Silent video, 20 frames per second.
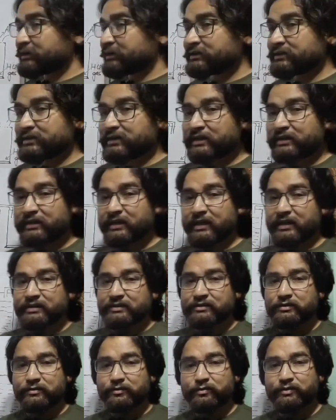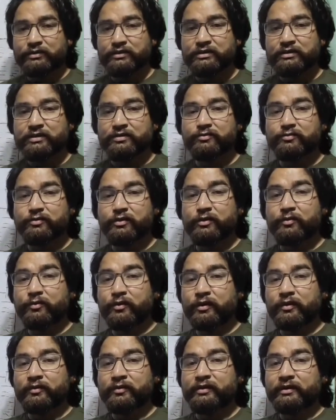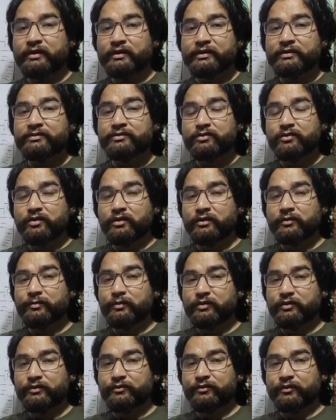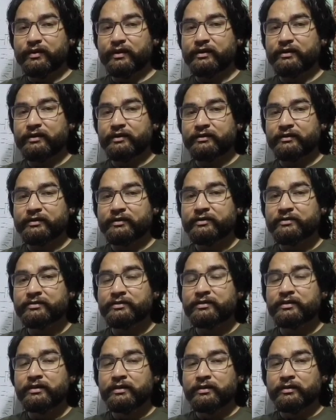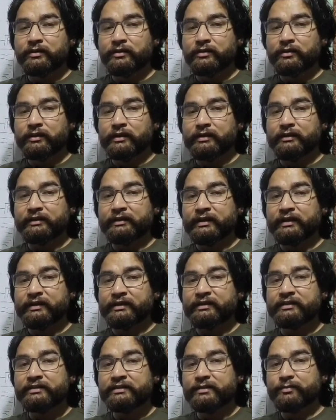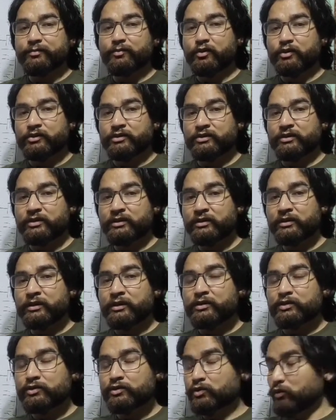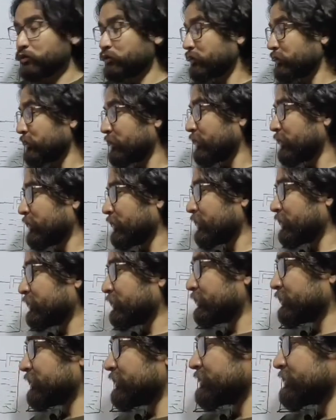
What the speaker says: HCl gas which is evolved here is not purified, it is containing some moisture. So the